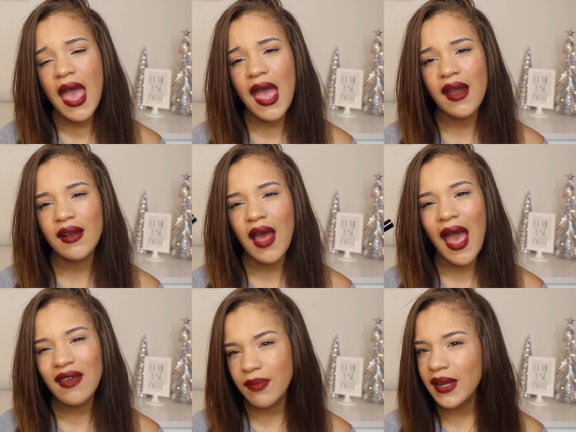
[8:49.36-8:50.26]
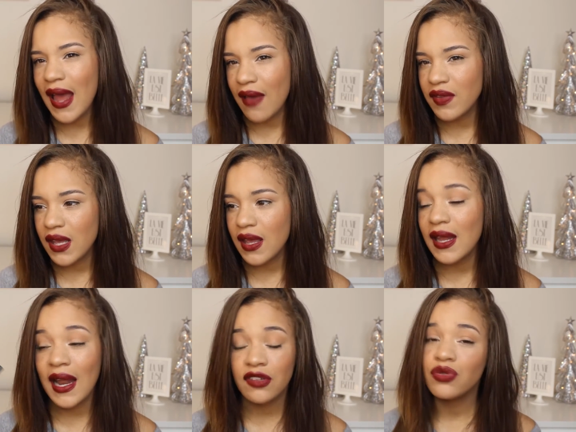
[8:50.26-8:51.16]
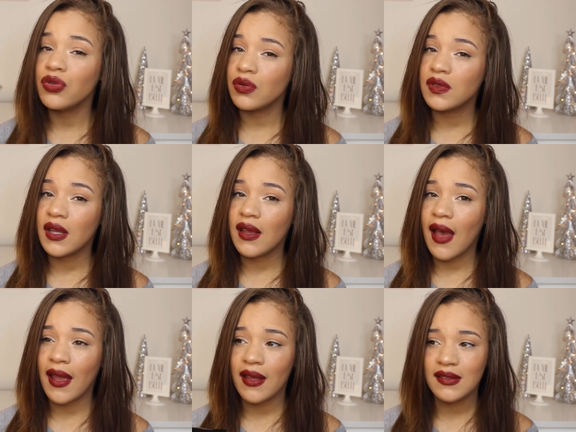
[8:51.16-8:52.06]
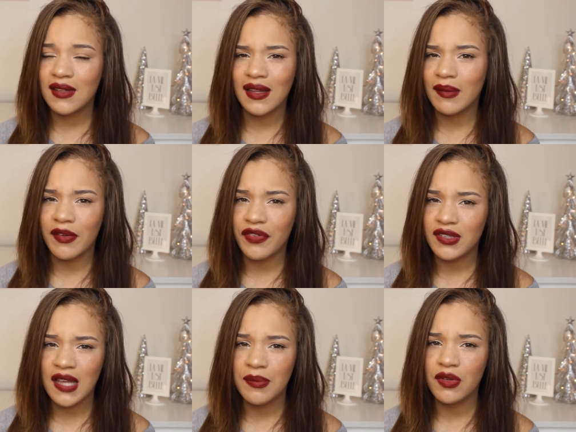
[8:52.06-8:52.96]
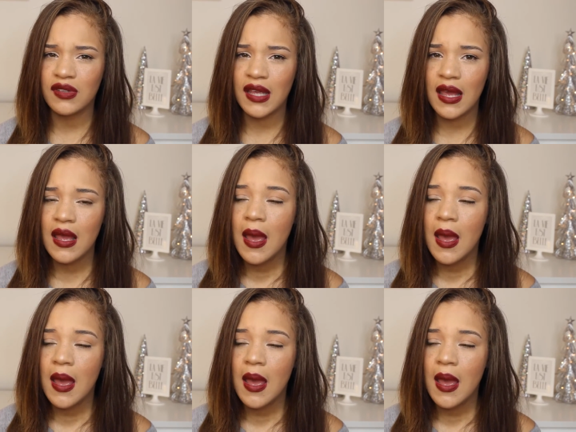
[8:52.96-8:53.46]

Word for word: and I've been having it and I do use it. I, it's not like my first time using it.